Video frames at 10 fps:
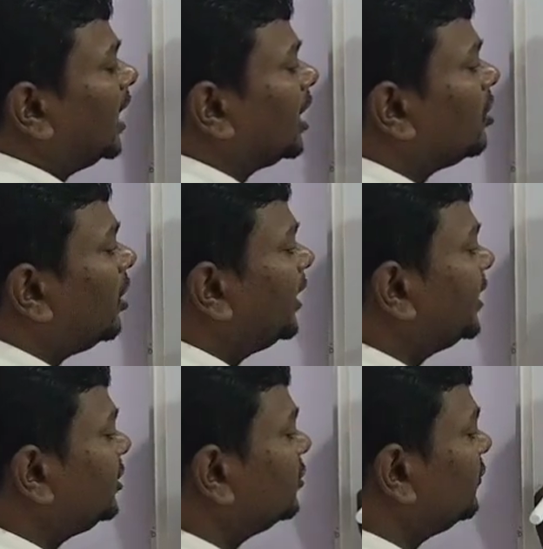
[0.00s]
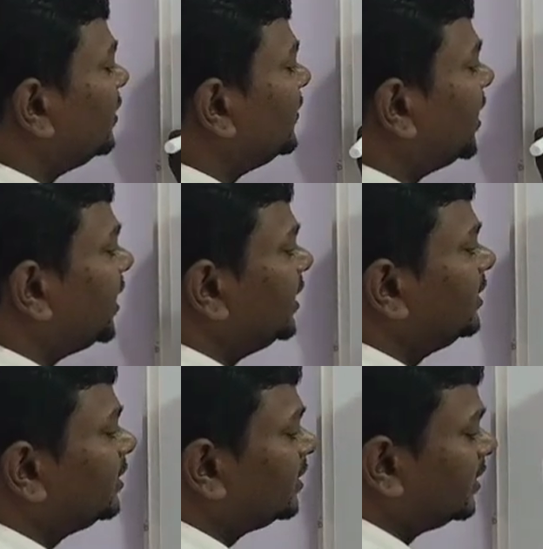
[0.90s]
according to
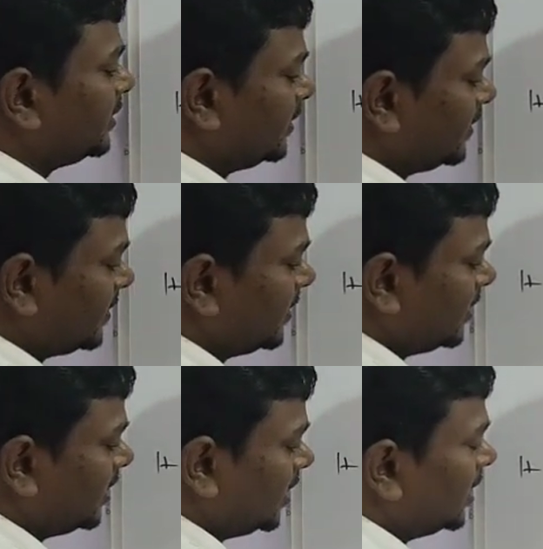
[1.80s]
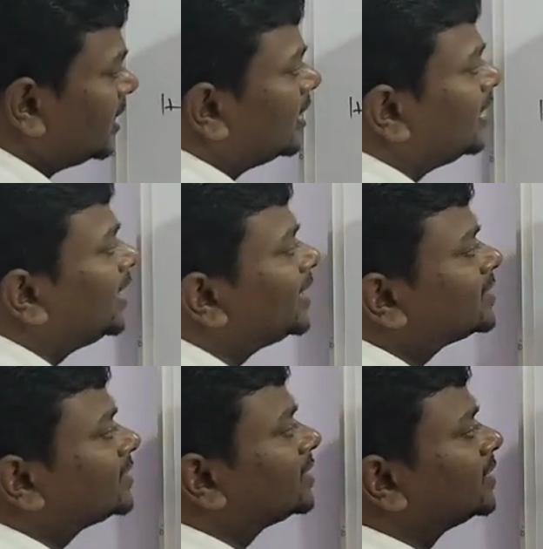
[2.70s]
VBT, let
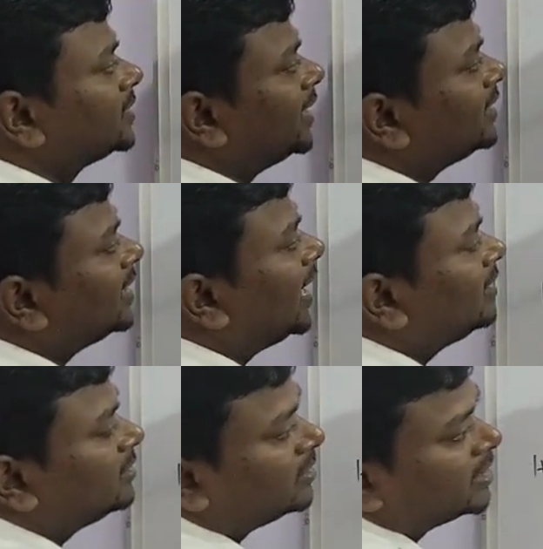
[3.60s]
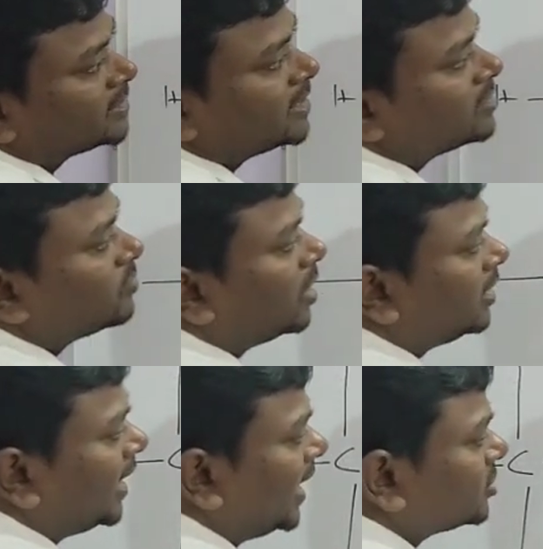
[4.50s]
us think that this is
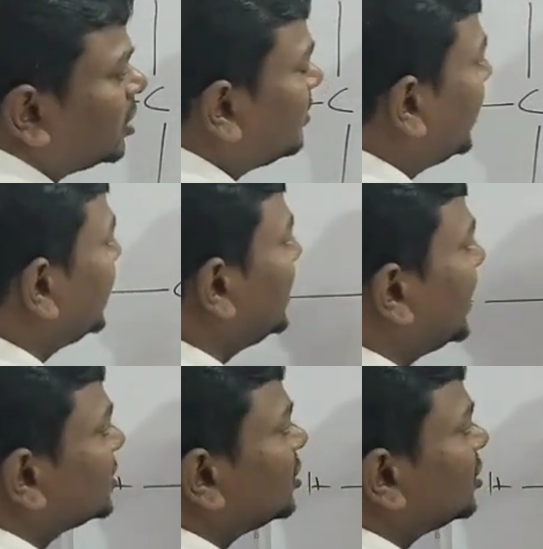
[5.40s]
what s orbital